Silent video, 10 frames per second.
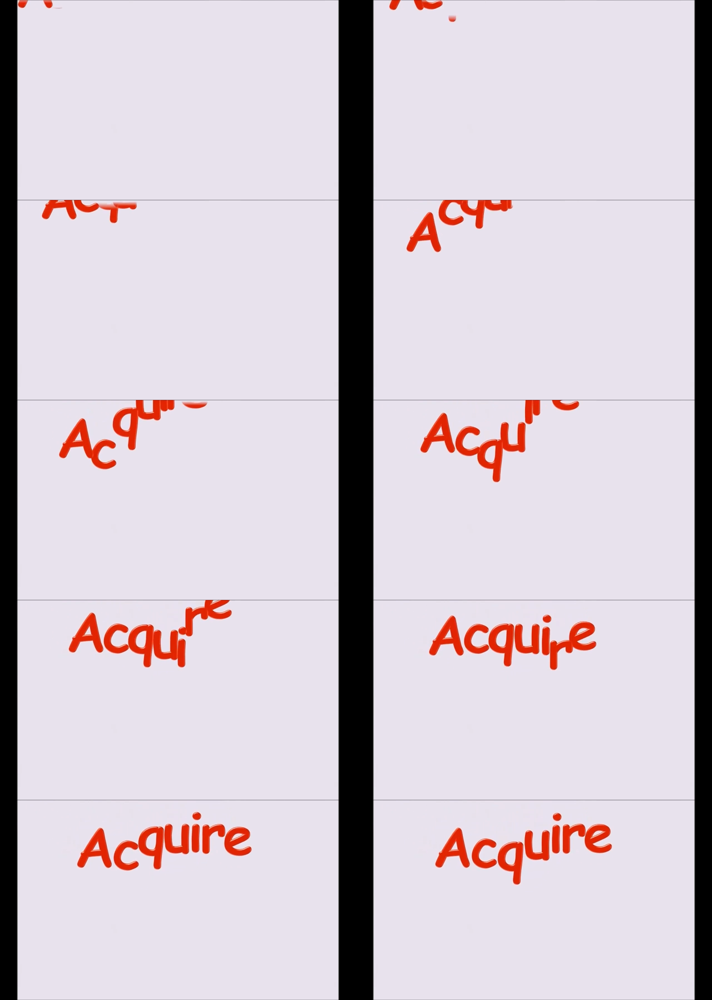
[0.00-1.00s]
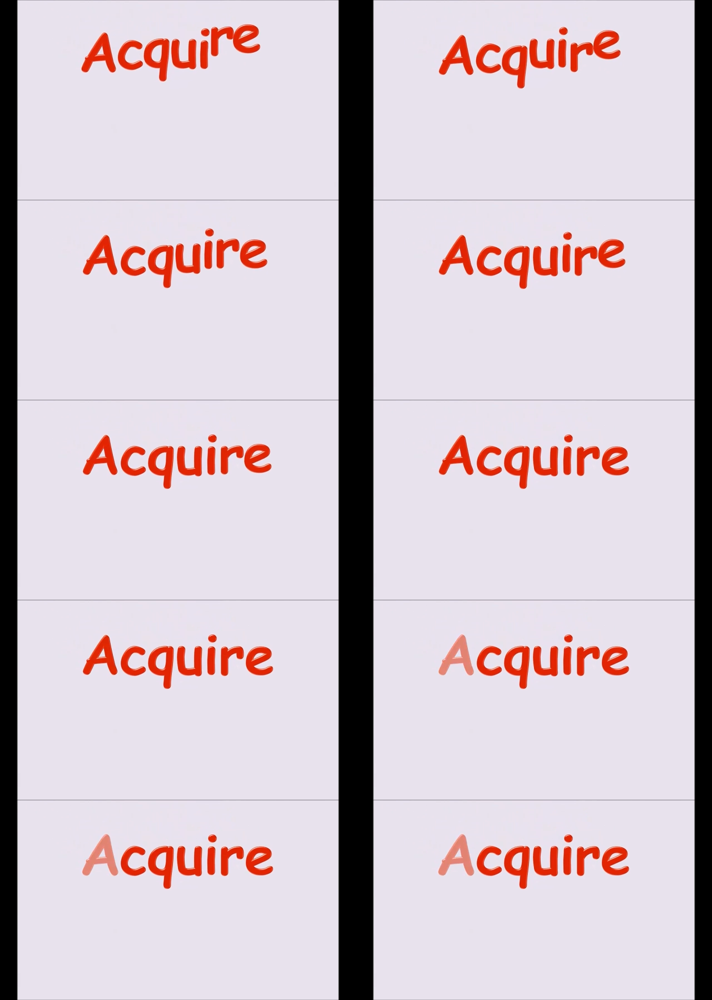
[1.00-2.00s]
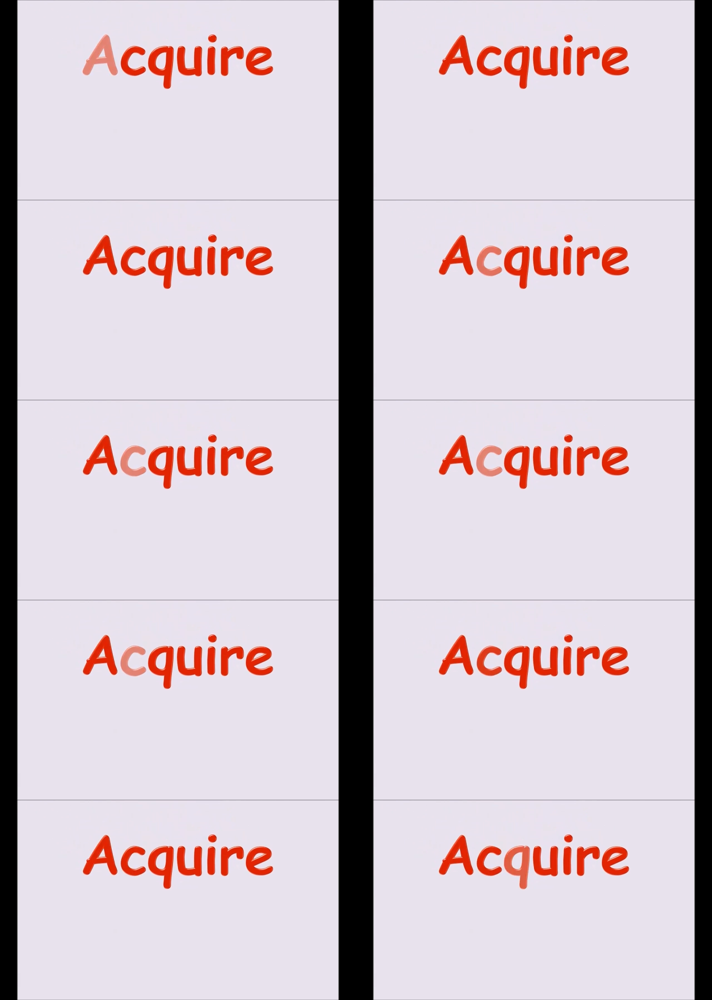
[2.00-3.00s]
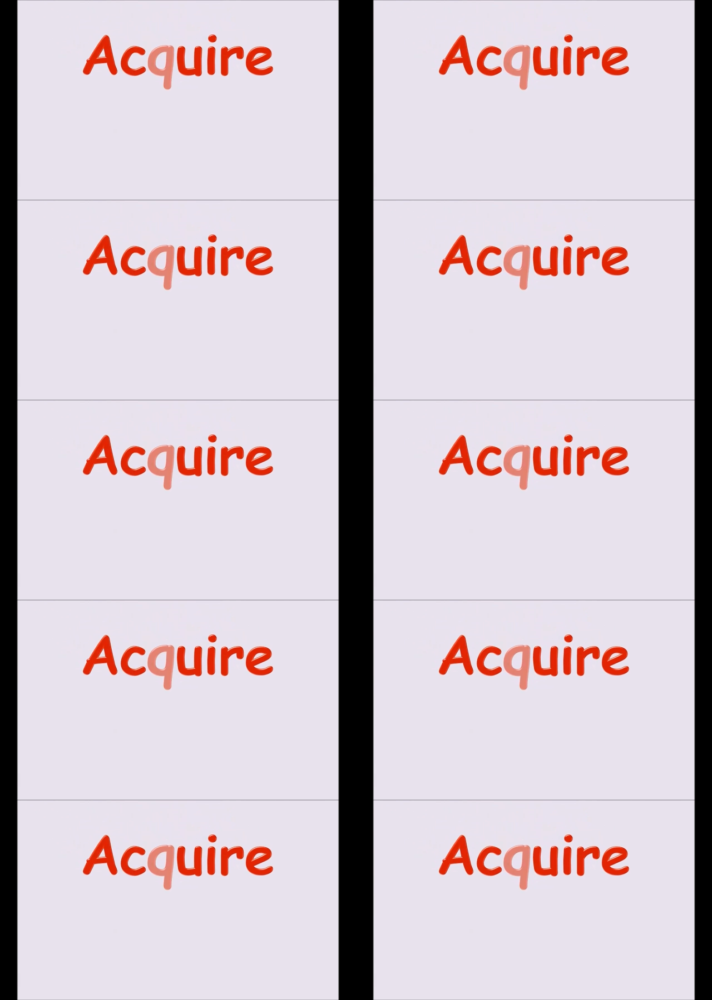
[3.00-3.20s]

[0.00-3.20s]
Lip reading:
Nobody's mouth can be seen.